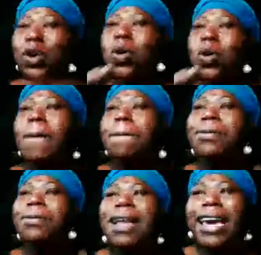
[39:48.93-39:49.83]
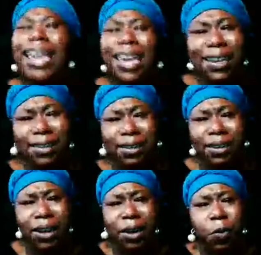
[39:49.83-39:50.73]
Quit playing
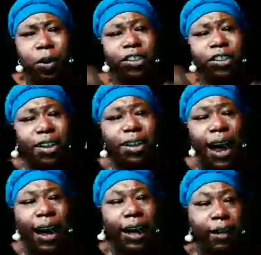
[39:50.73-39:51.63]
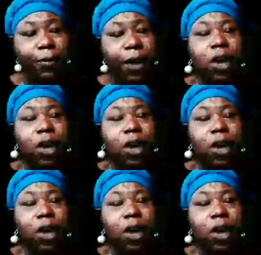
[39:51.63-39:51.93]
with your life.